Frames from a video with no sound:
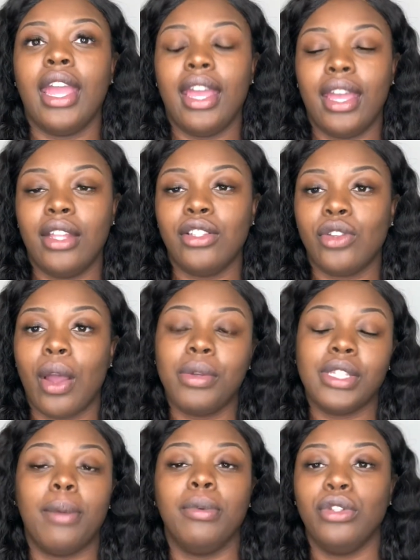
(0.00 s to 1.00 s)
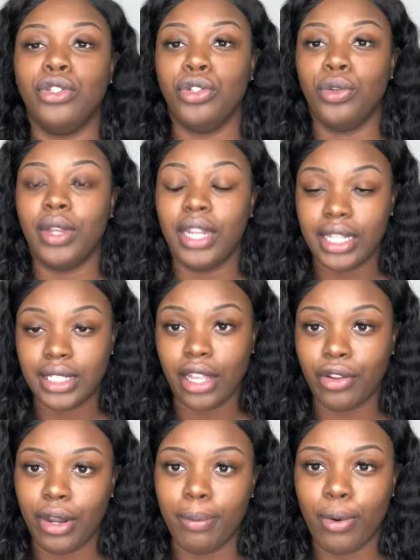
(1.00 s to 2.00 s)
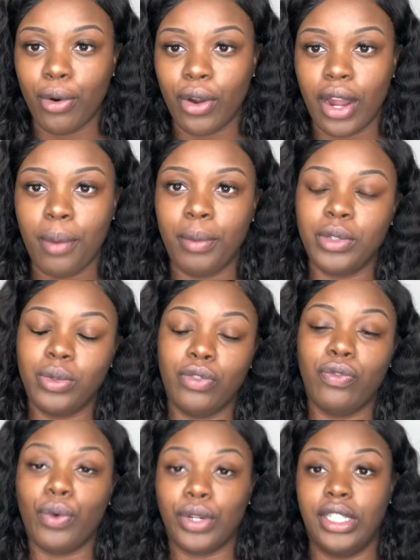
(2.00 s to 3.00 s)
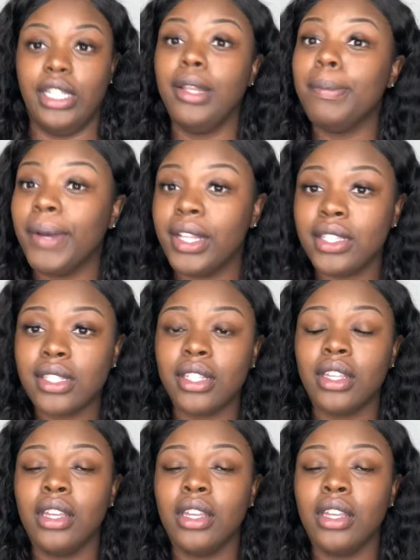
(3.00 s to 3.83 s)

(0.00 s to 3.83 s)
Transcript: and so I was able to do an accelerated program, which was 14 months.